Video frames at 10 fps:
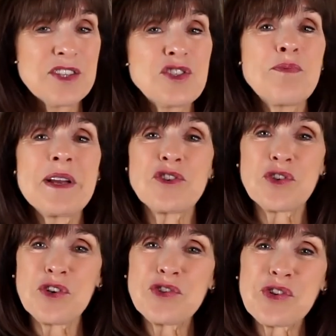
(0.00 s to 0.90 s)
So make sure
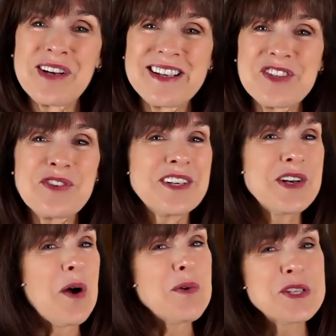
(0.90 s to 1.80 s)
you join us. You can
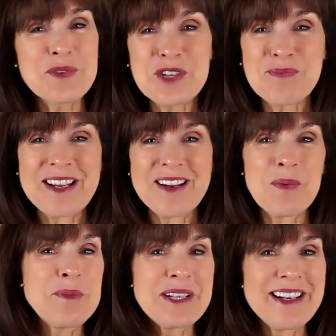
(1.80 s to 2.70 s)
always reach me at
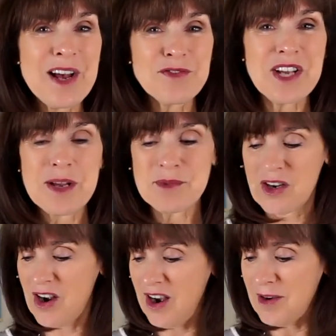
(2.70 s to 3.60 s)

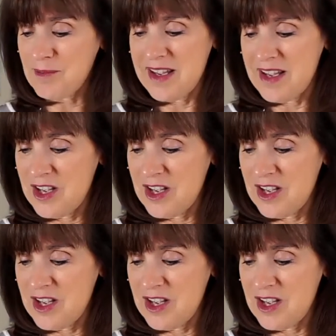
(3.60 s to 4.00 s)
womenathalftime.com.